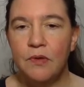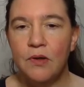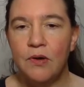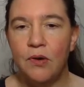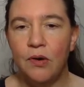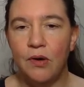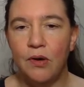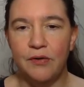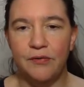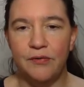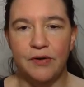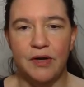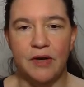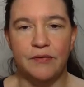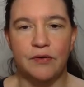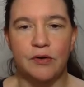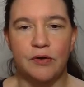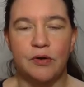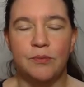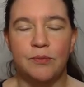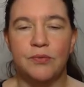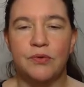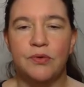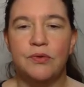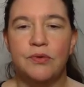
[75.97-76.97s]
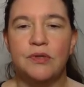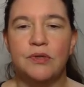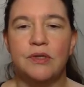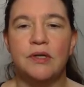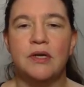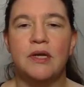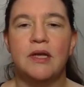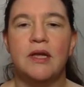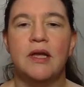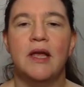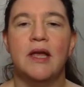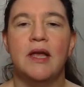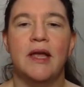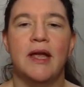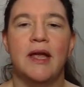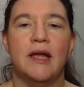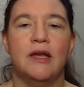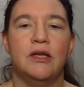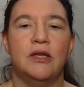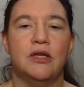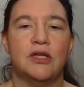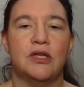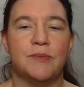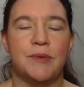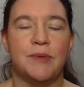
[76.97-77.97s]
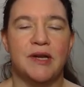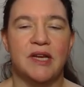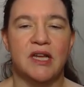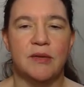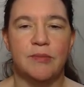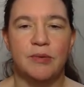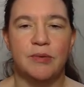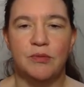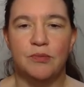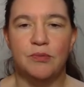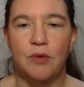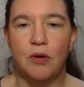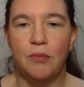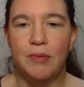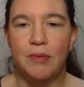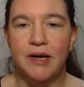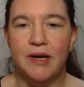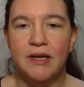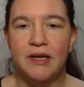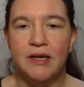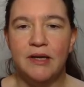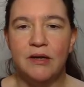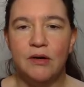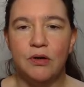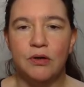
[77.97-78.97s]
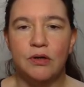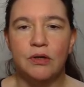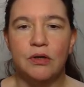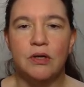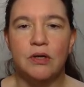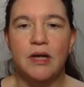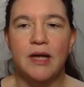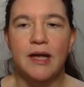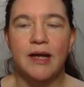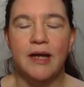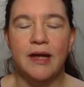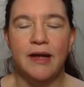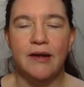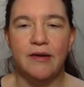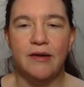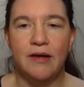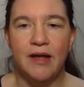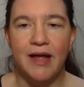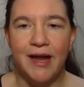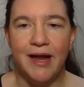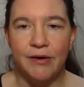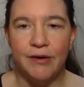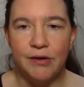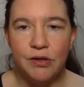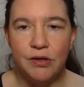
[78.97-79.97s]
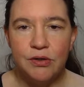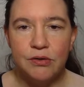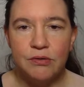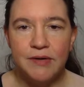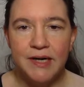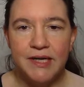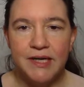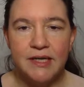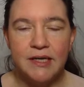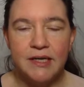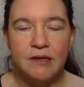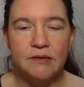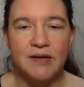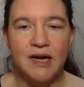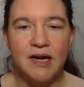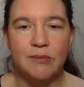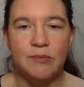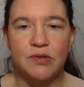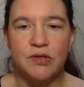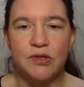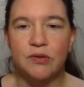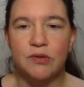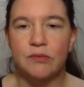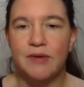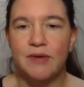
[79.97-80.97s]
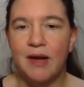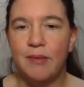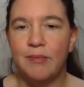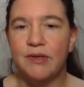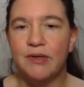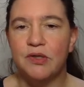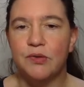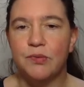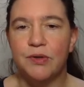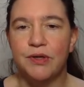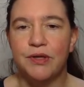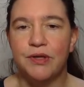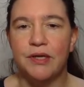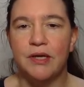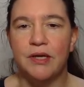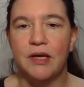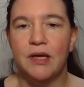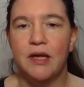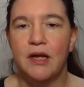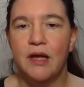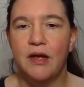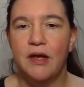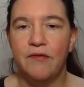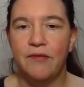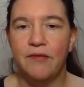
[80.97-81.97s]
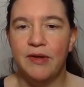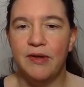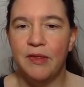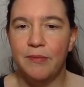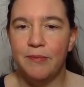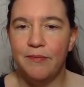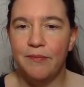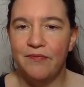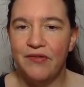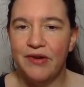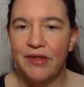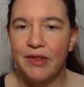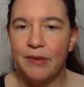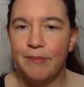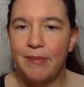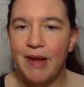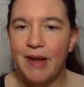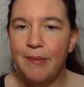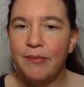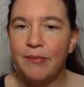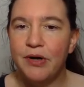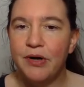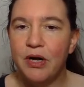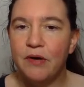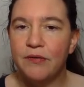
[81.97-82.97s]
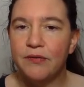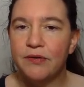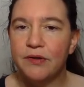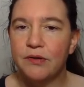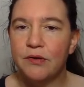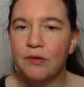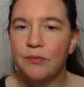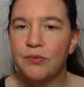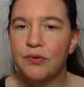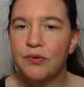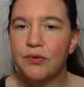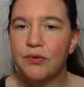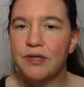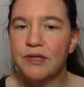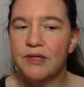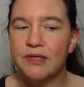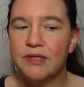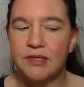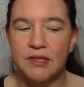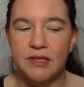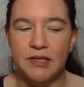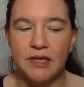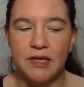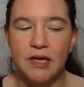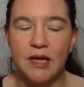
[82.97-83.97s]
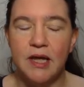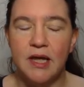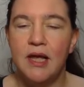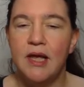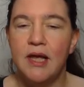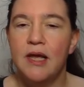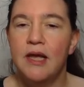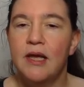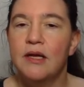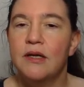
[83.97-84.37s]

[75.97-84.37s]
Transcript: Or if you have a computer and you're spending a bit more money on error-correcting RAM, so RAM is where the memory of the computer is sitting.